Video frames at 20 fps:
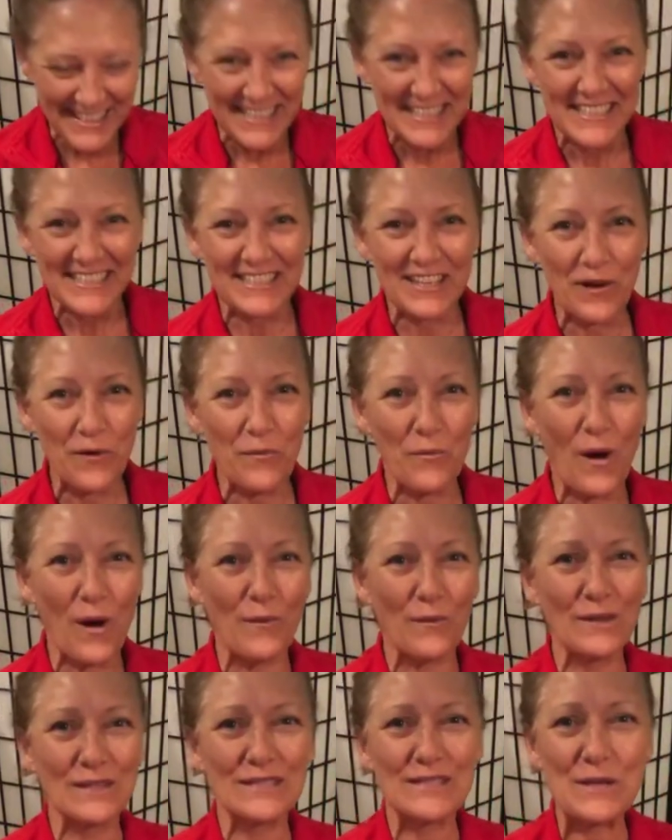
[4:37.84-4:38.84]
So what
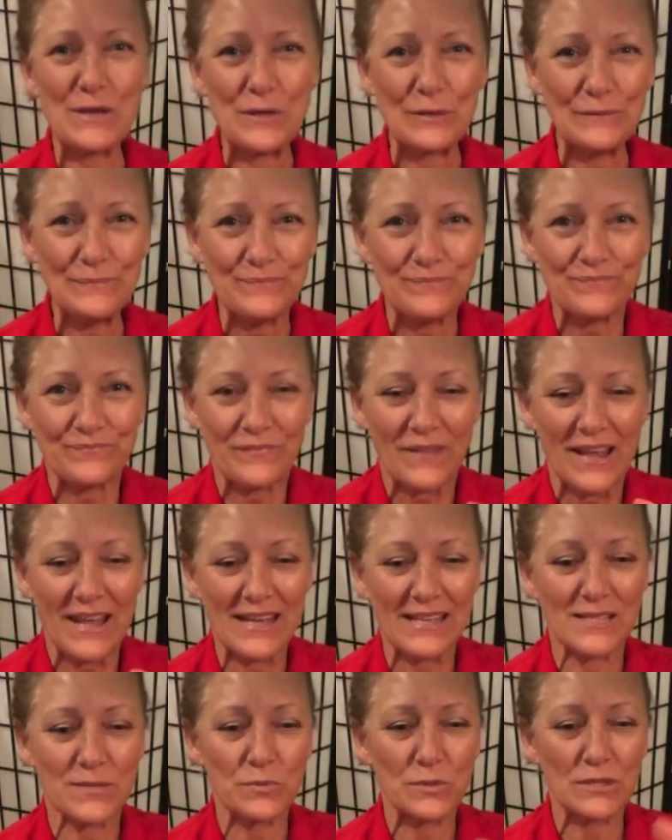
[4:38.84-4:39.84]
we'll do
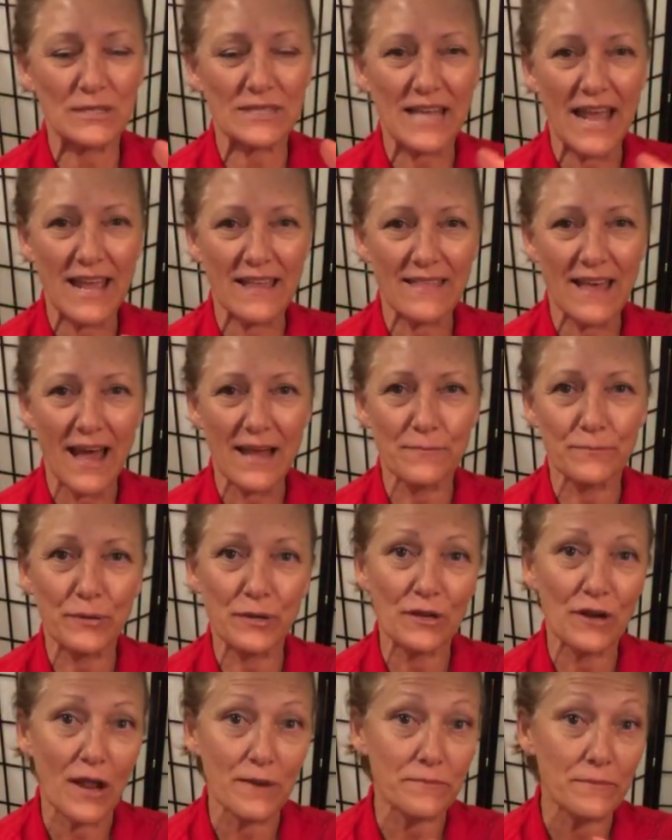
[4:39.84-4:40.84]
is we'll take that and put it
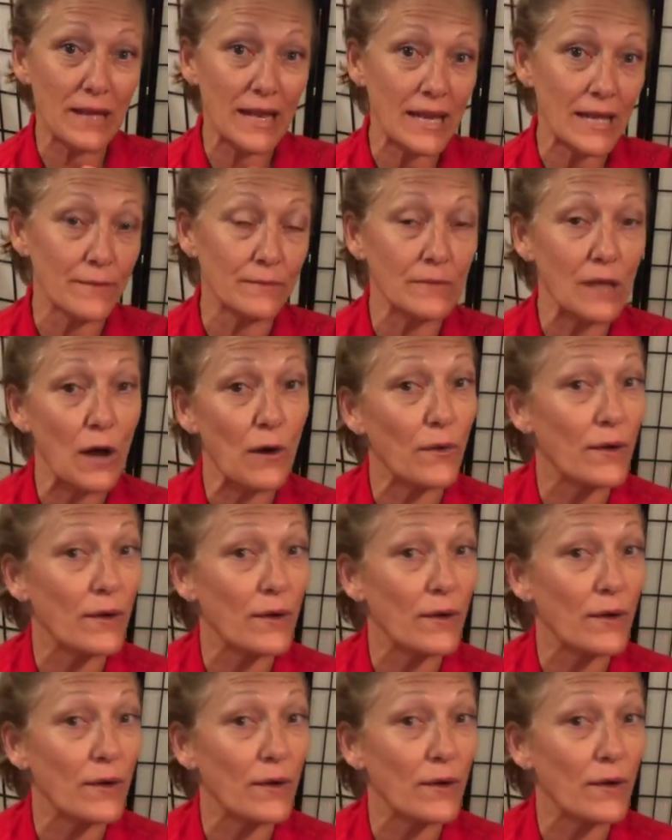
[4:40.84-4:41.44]
on medium-low.